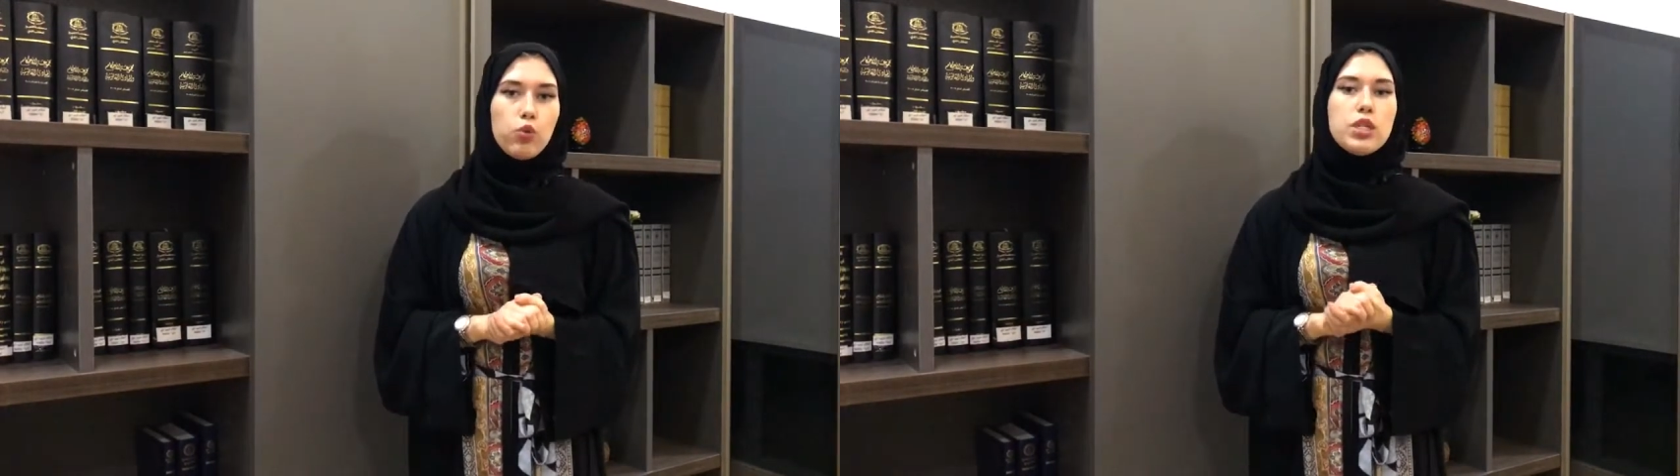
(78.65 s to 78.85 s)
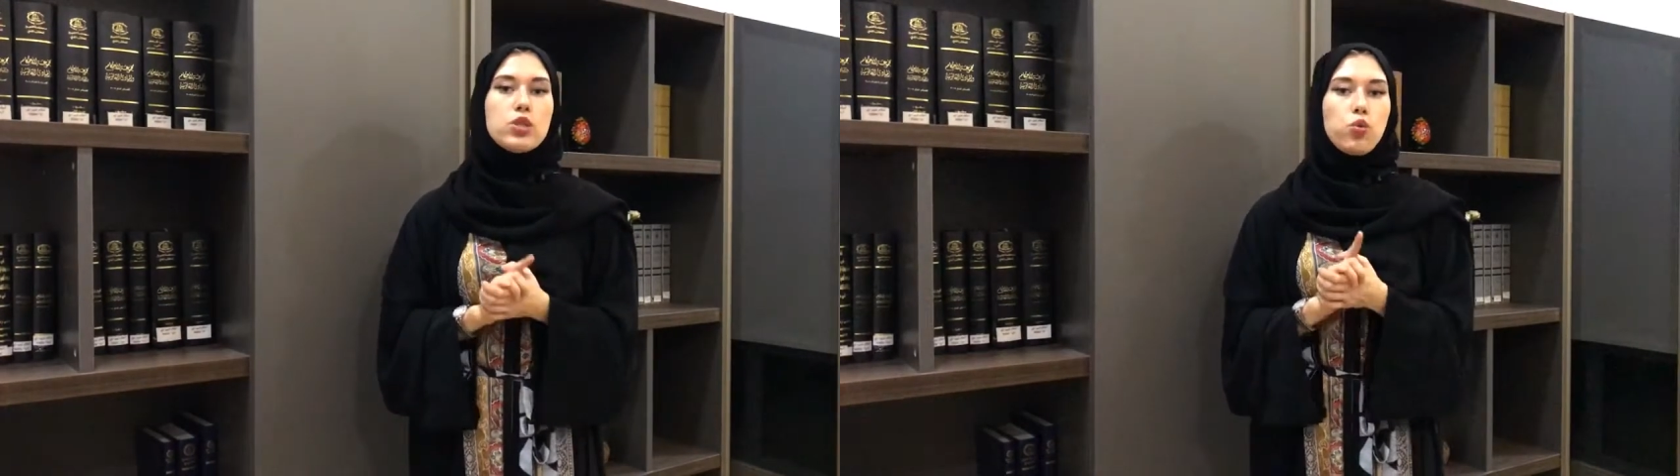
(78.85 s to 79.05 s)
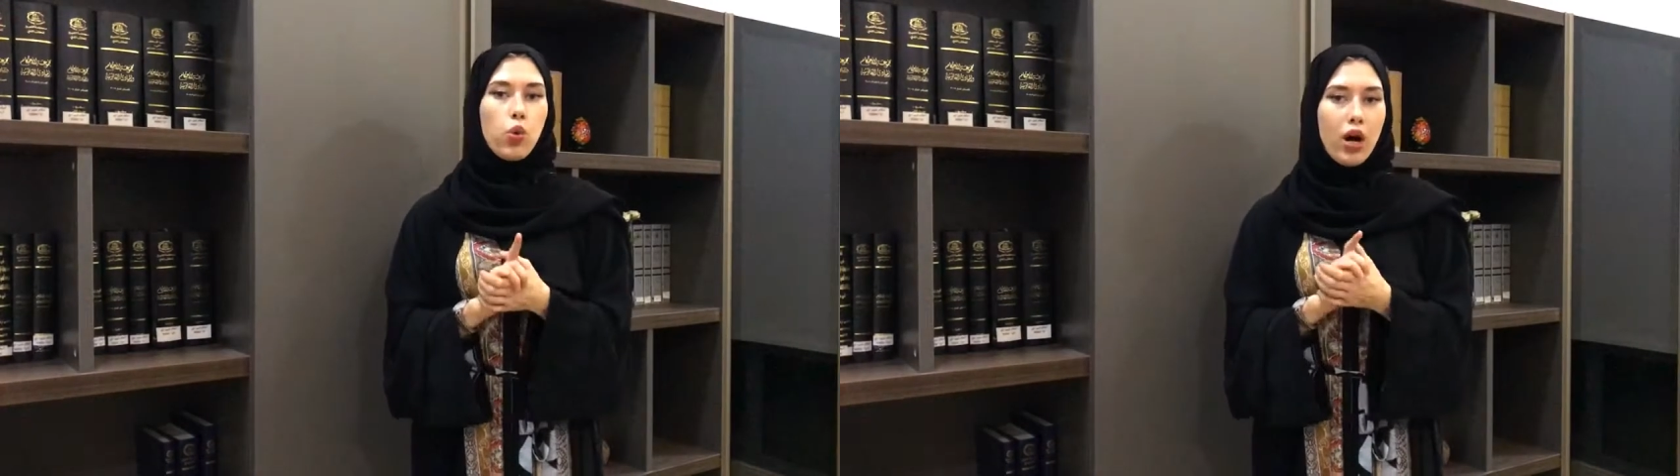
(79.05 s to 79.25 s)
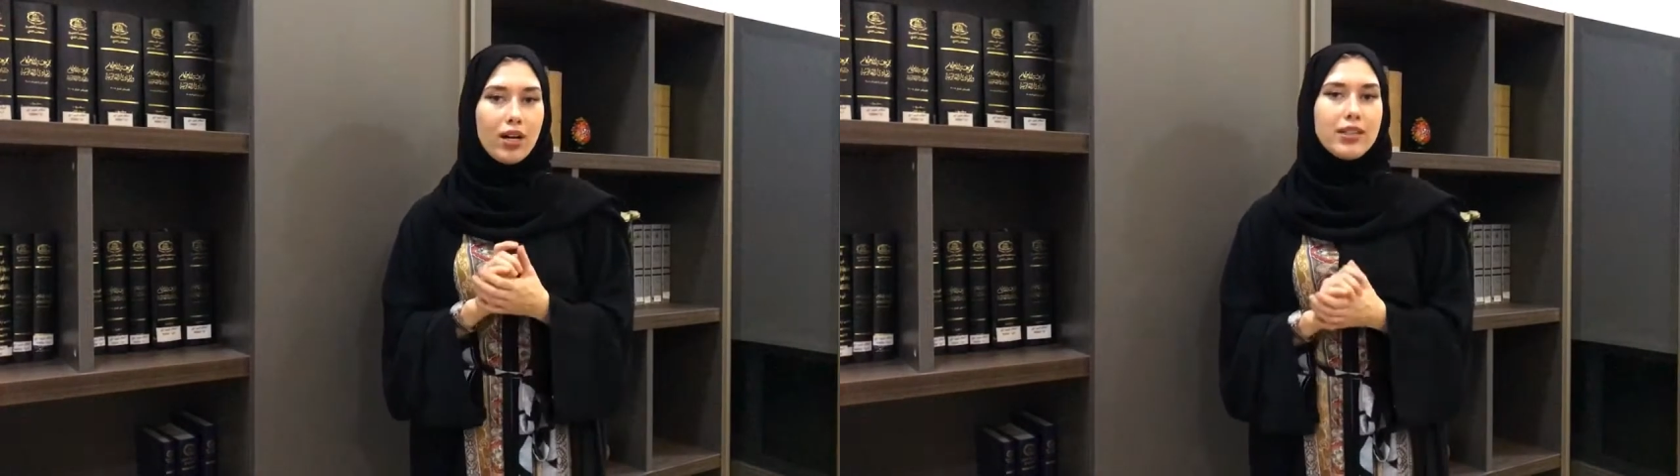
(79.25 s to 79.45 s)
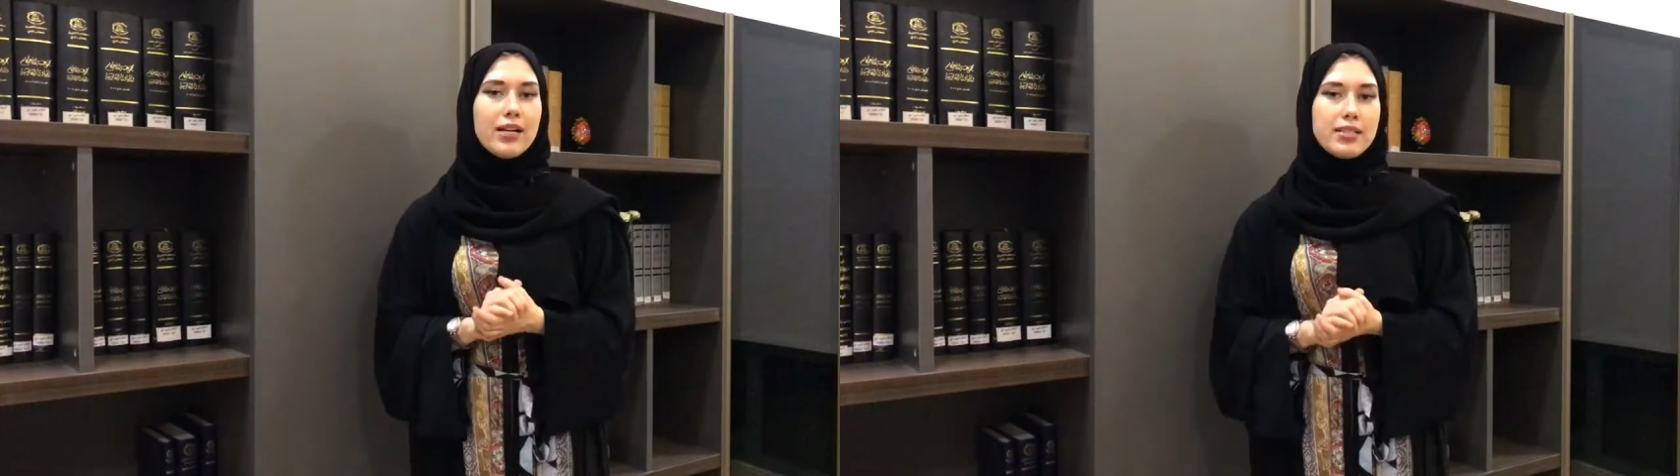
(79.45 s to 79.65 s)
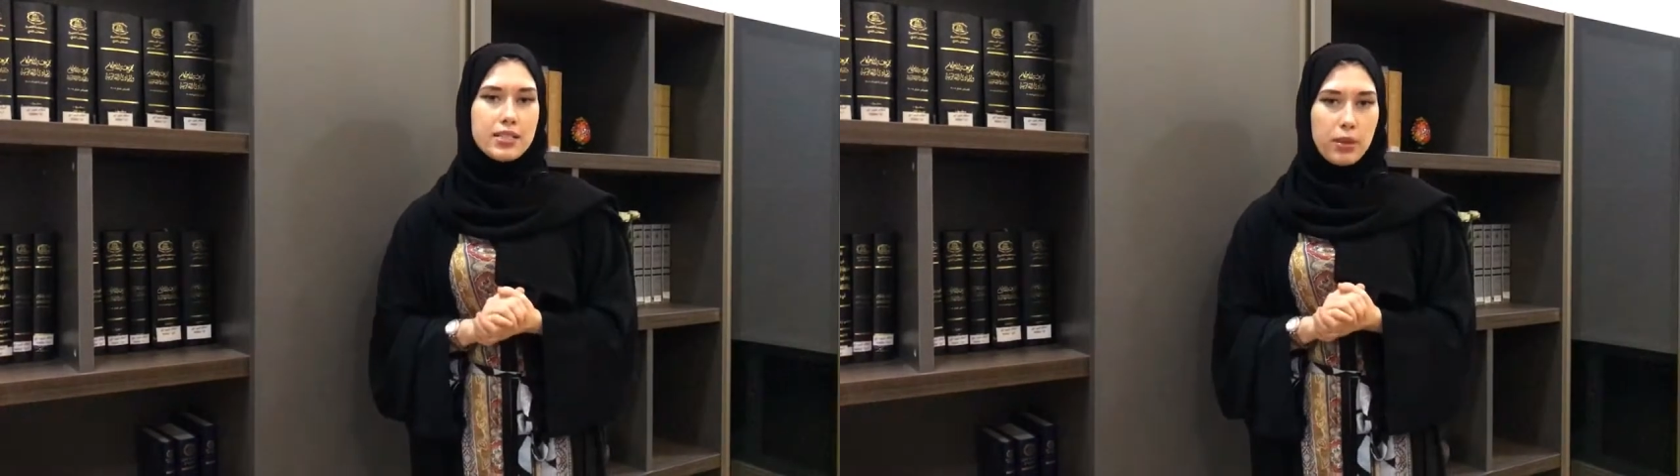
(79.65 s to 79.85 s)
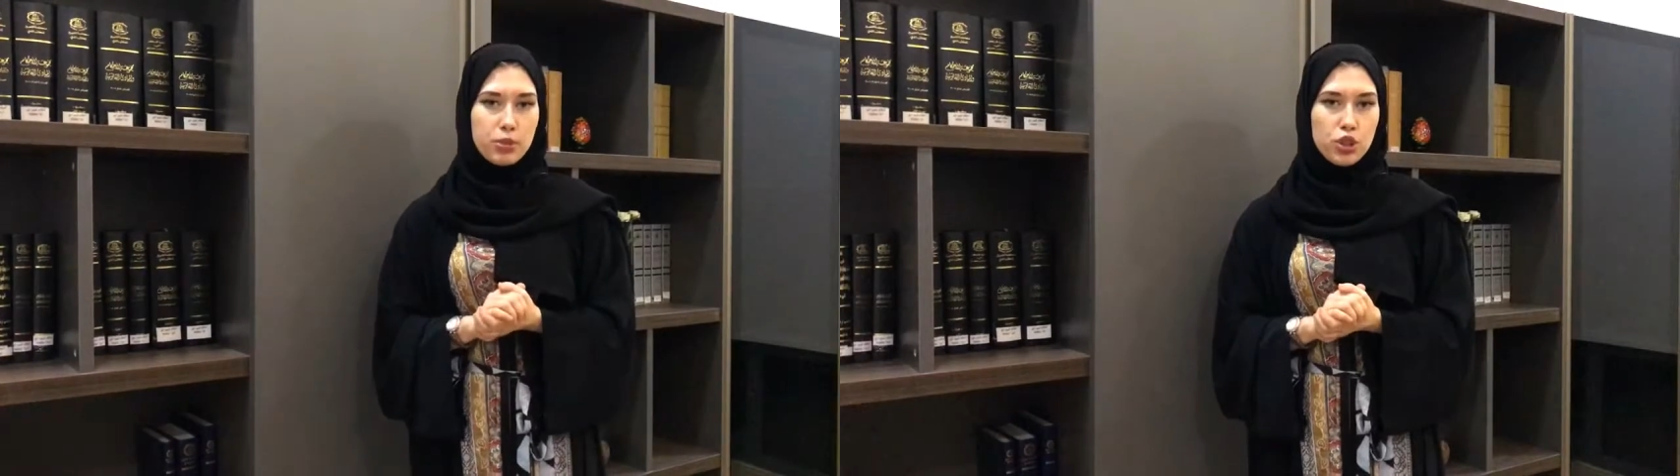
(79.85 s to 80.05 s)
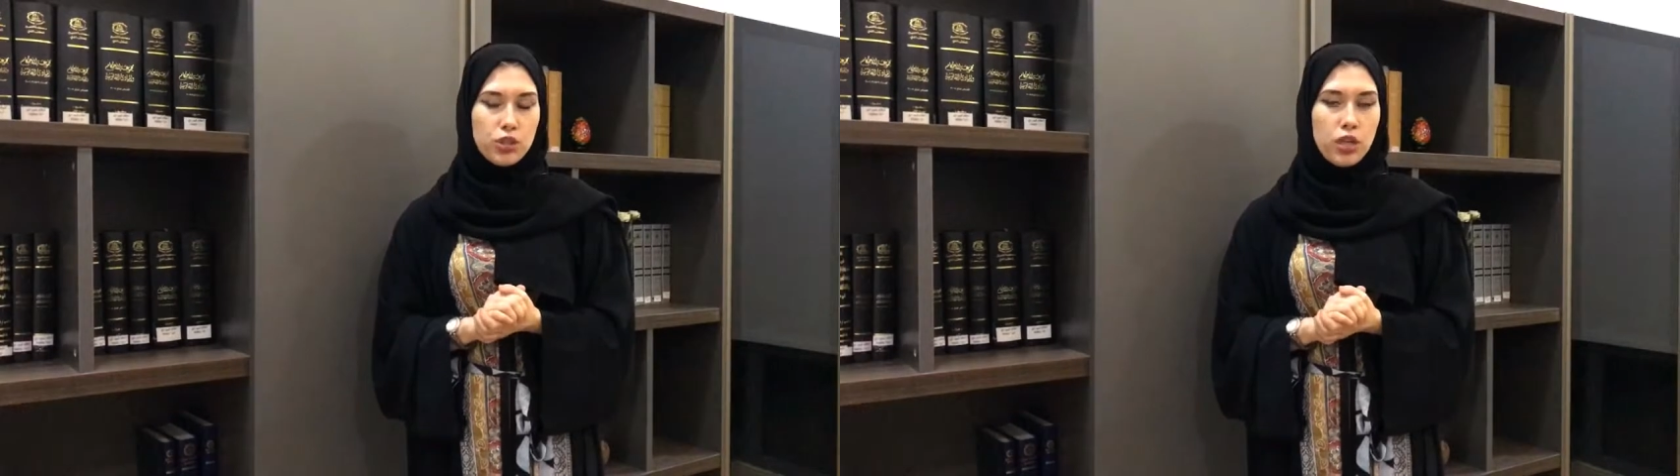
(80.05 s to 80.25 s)
with one
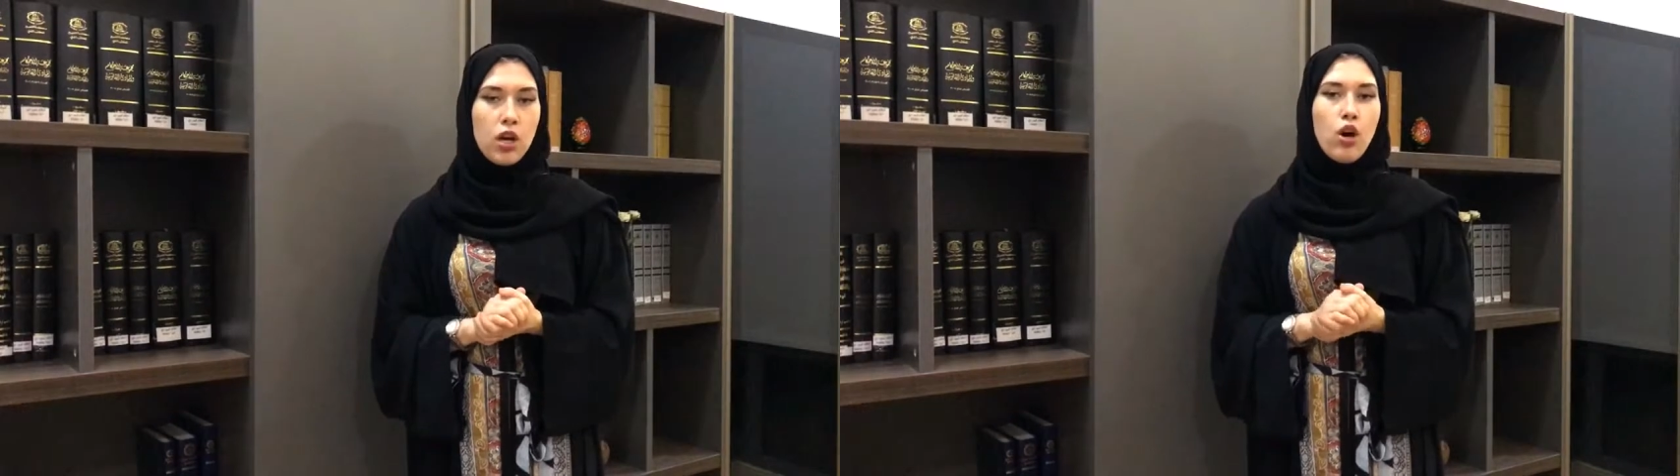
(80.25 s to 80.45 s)
exception